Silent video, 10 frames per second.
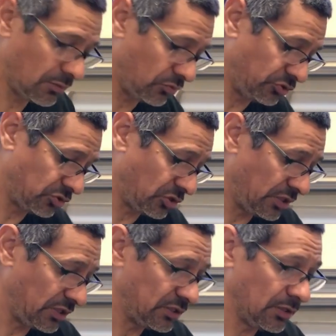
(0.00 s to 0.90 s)
we're just going
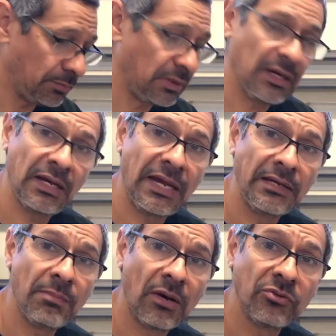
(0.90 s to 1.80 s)
to end up
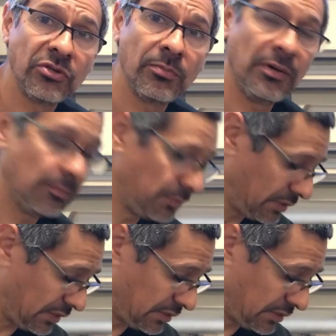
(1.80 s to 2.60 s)
adding power to the pump,